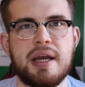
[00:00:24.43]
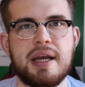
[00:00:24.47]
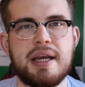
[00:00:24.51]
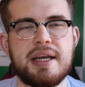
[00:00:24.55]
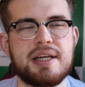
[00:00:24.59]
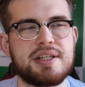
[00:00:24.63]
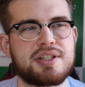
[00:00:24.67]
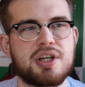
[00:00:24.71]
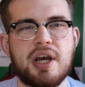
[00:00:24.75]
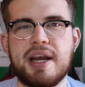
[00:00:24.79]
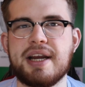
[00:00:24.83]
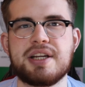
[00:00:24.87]

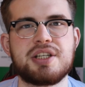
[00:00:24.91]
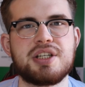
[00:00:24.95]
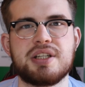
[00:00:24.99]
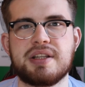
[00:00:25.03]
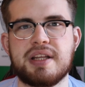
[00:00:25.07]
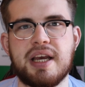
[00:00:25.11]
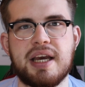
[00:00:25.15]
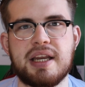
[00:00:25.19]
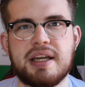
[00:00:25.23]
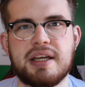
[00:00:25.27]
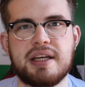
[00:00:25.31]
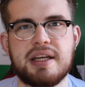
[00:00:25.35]
He's
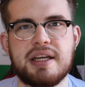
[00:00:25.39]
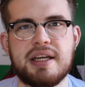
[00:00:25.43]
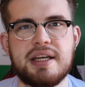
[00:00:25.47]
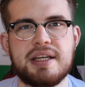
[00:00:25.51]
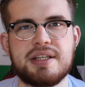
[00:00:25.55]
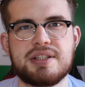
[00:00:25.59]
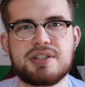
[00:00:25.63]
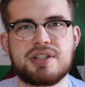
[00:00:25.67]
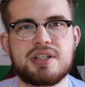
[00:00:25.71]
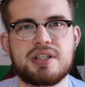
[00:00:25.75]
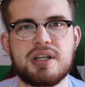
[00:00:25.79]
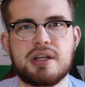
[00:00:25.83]
legendary.
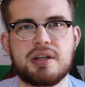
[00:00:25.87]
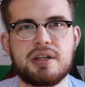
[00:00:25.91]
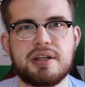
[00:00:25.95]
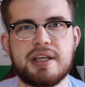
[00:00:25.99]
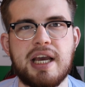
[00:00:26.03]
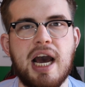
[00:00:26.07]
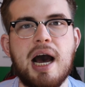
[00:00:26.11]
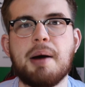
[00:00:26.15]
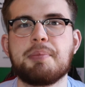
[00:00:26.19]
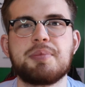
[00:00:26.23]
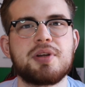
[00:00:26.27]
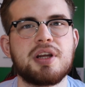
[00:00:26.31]
He's
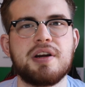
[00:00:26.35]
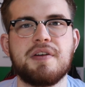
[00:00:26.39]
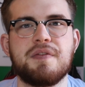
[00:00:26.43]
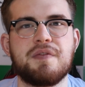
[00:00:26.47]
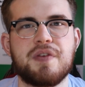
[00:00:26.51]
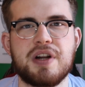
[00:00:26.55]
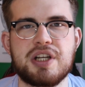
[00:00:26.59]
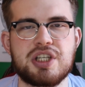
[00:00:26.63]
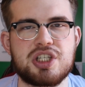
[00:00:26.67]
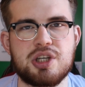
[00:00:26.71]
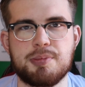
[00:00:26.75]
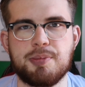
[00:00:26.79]
Captain
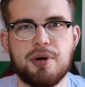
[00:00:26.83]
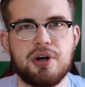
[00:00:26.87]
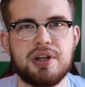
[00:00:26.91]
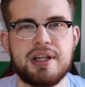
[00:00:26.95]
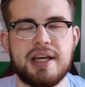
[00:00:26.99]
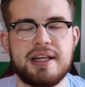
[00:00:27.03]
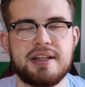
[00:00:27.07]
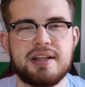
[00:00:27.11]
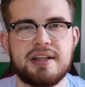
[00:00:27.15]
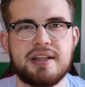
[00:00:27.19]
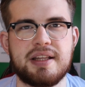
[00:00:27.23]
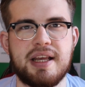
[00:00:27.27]
Invincible
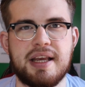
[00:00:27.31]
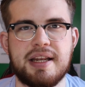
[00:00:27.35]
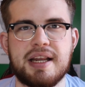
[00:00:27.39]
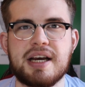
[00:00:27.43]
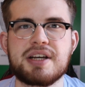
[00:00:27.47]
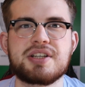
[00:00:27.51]
at the end of the day.